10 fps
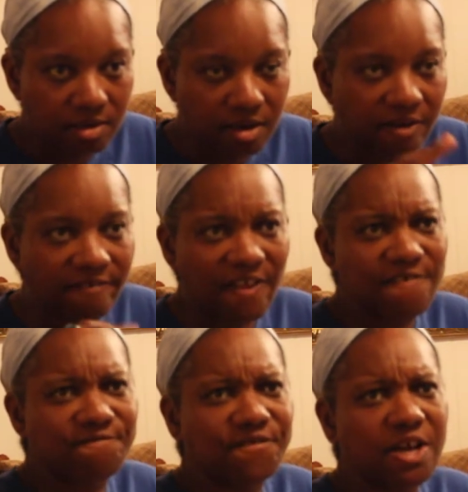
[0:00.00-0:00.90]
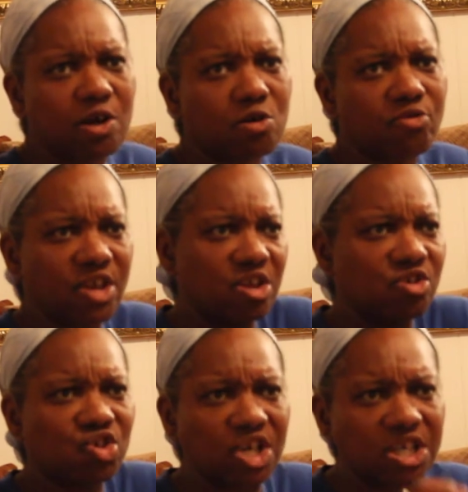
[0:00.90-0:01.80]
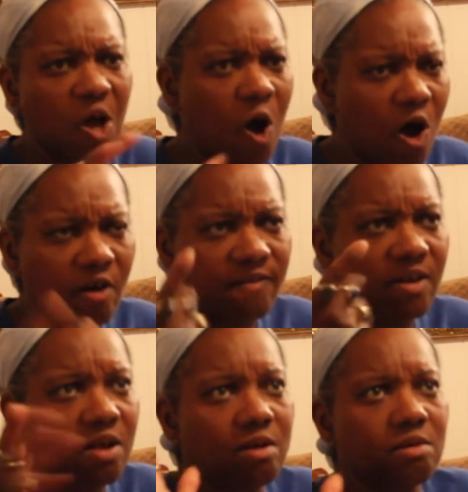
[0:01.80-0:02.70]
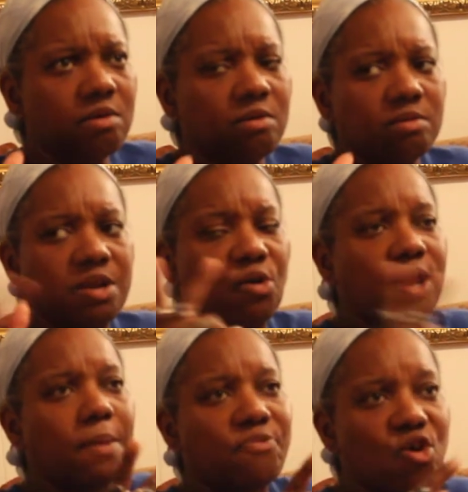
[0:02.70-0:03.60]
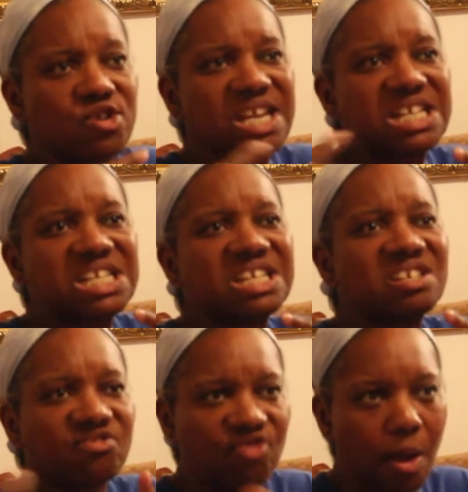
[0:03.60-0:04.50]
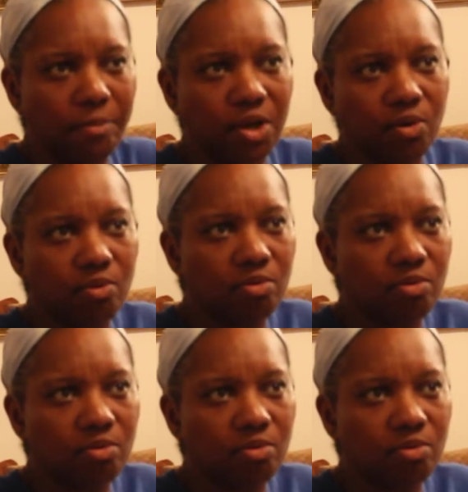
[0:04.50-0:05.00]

And if they feel the energy at all, they'll keep their distance from you.